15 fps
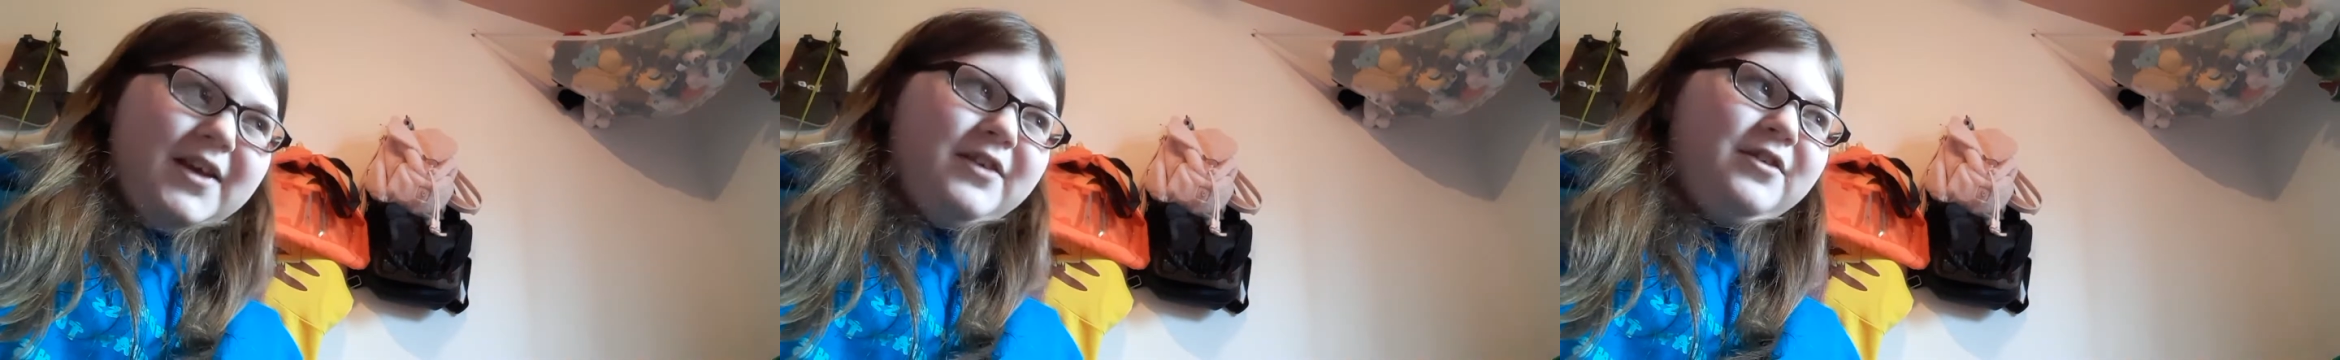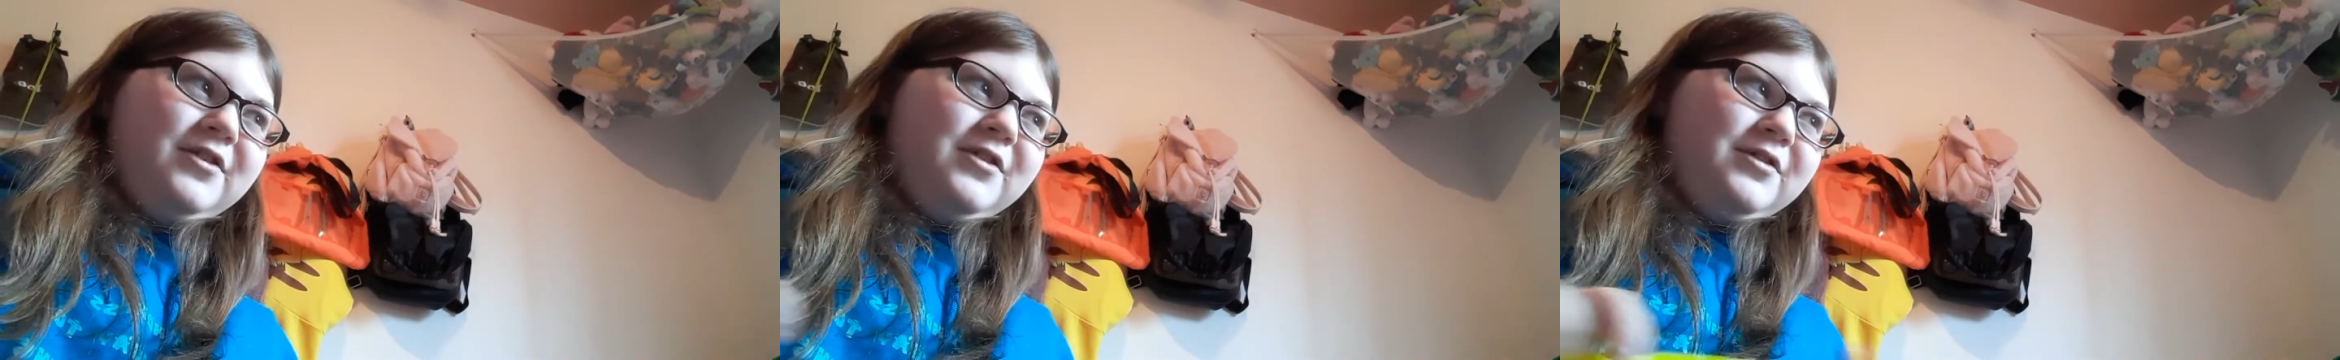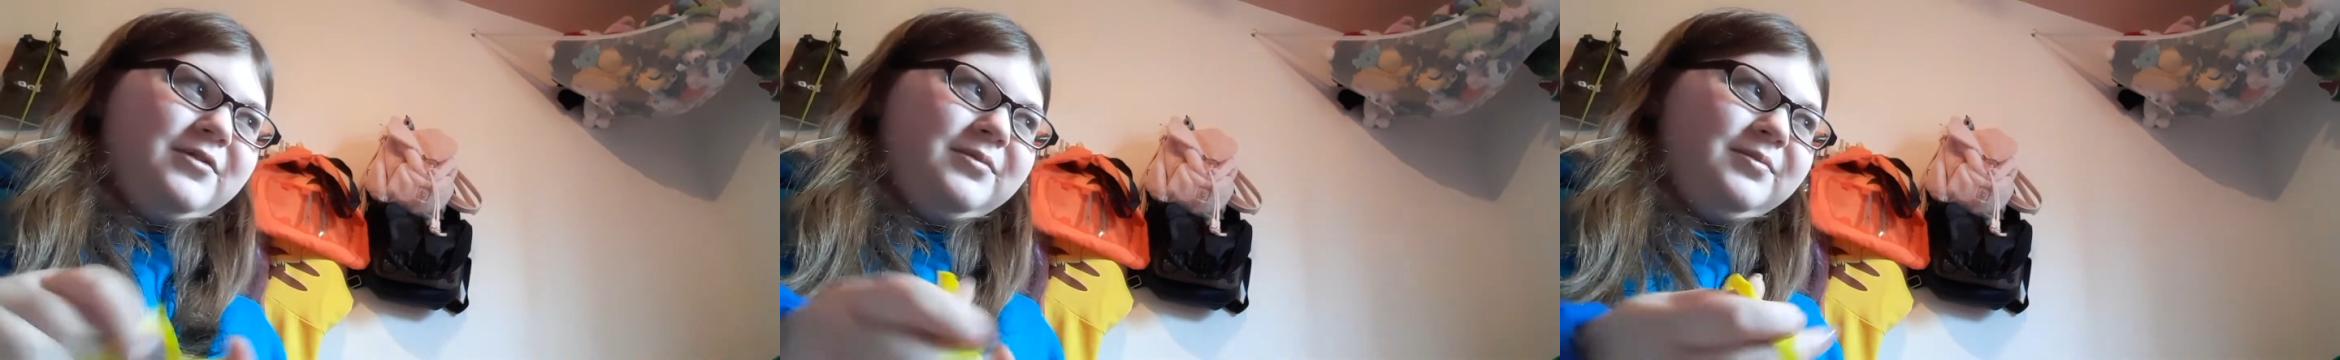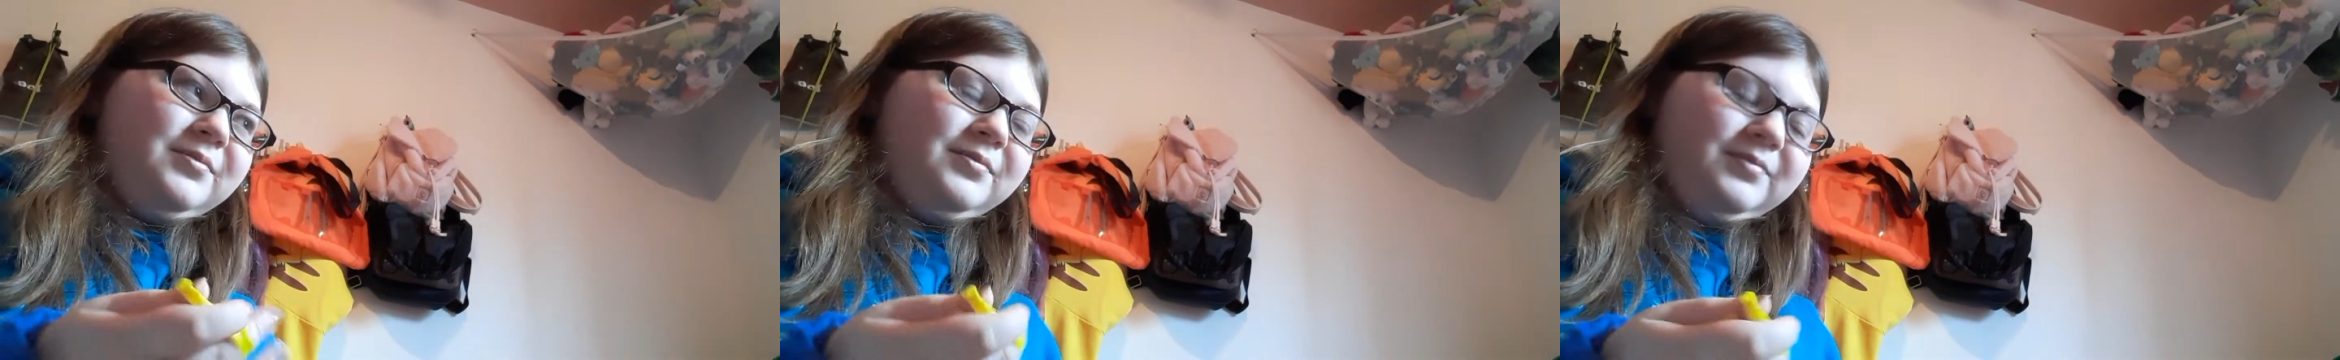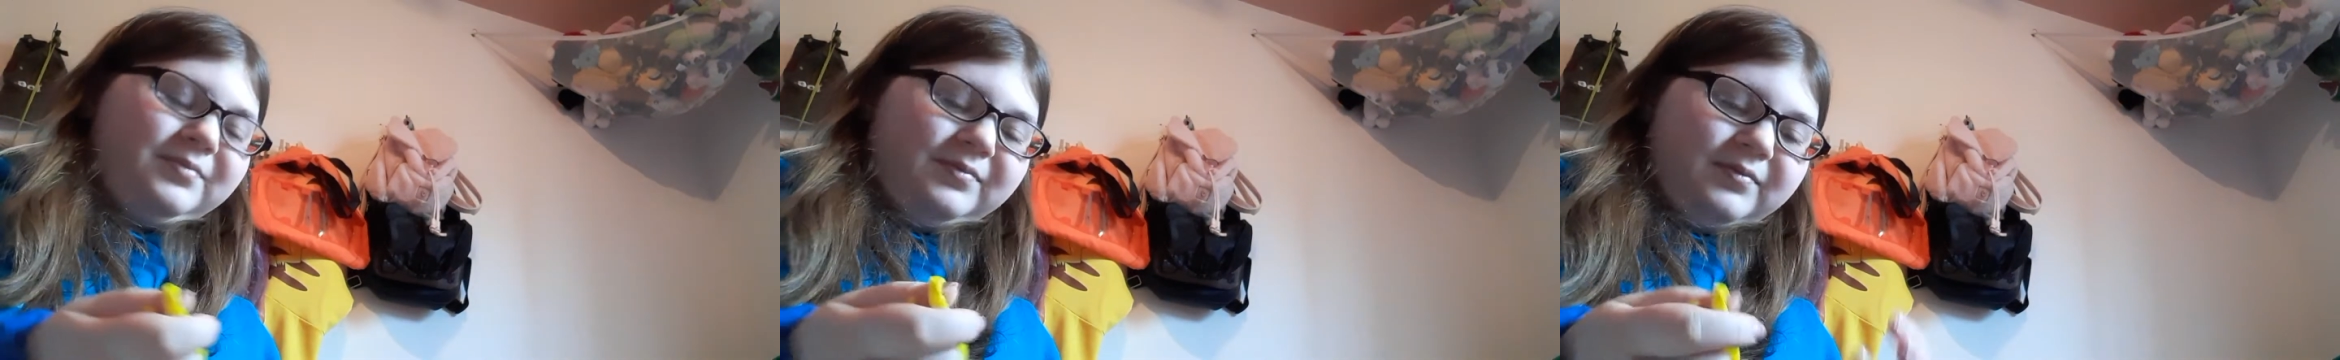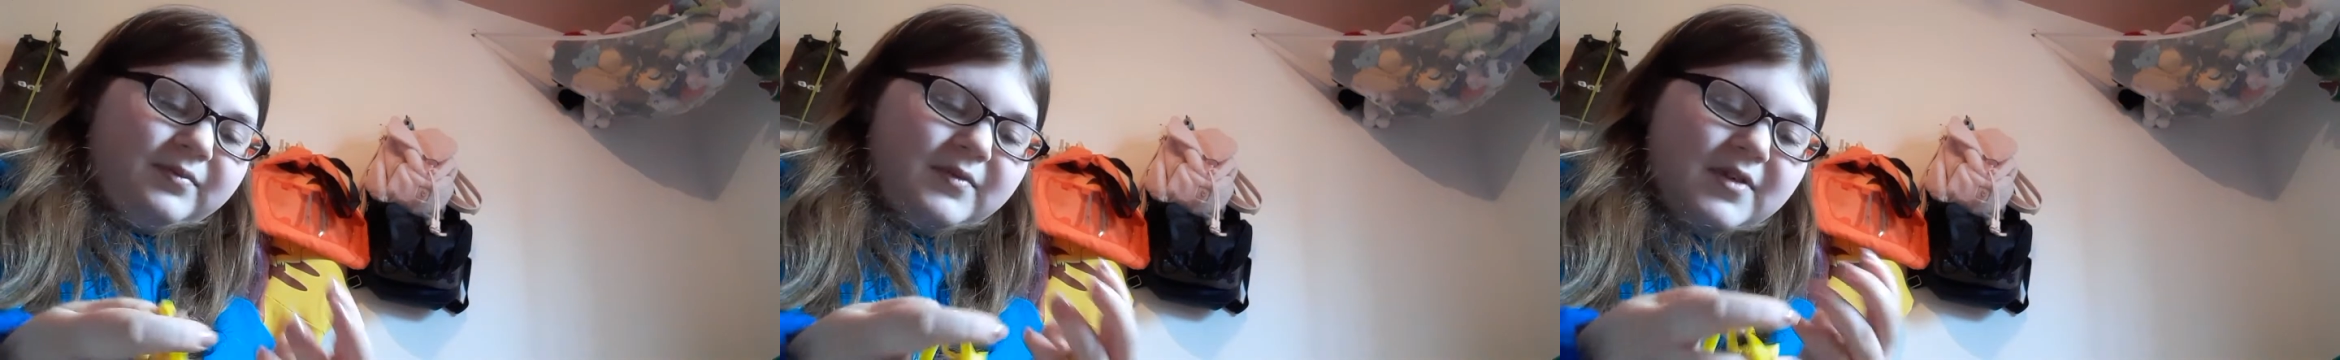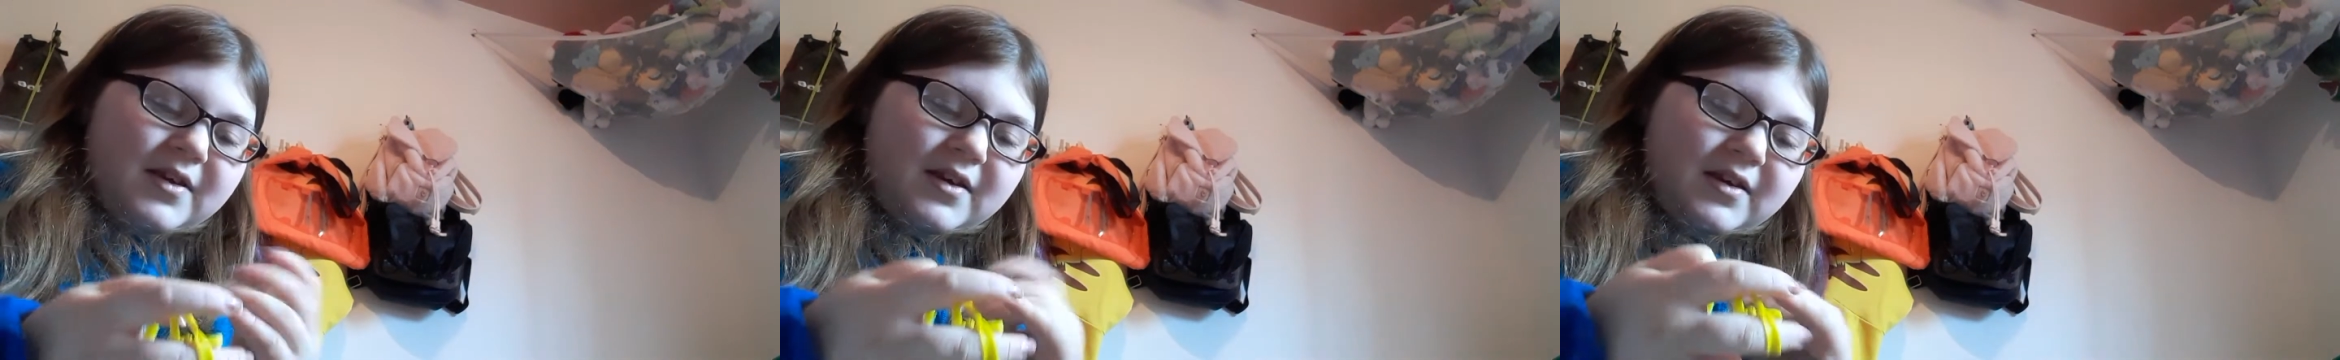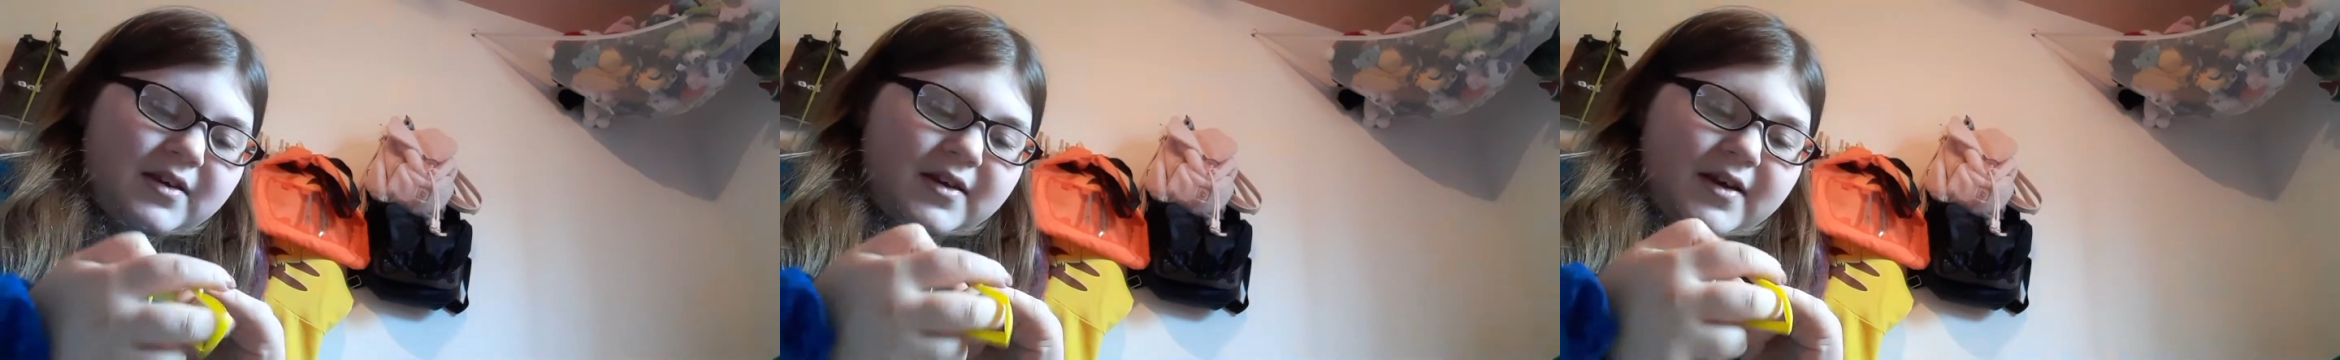The same.
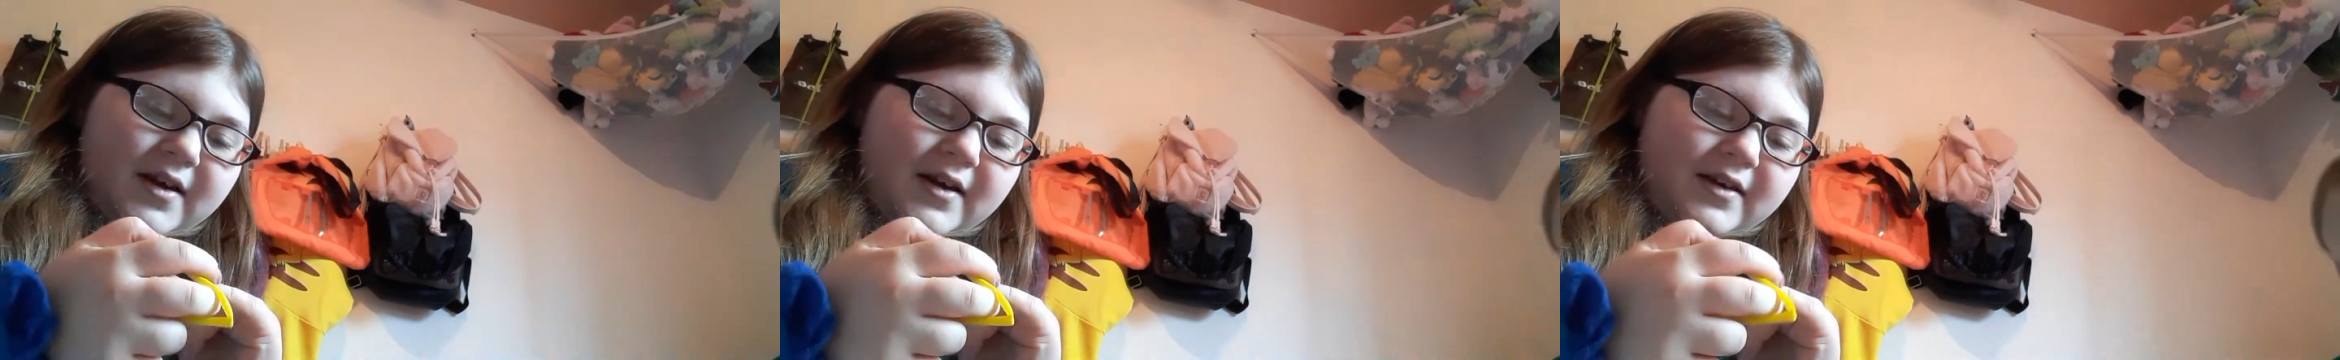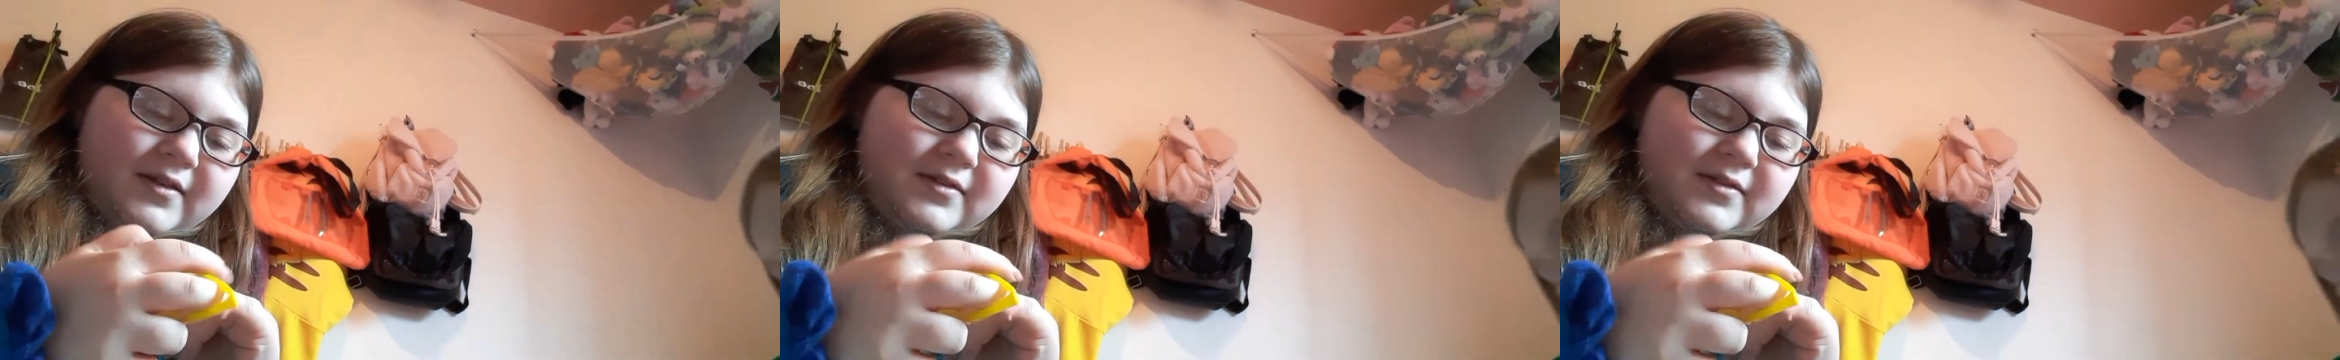Yeah.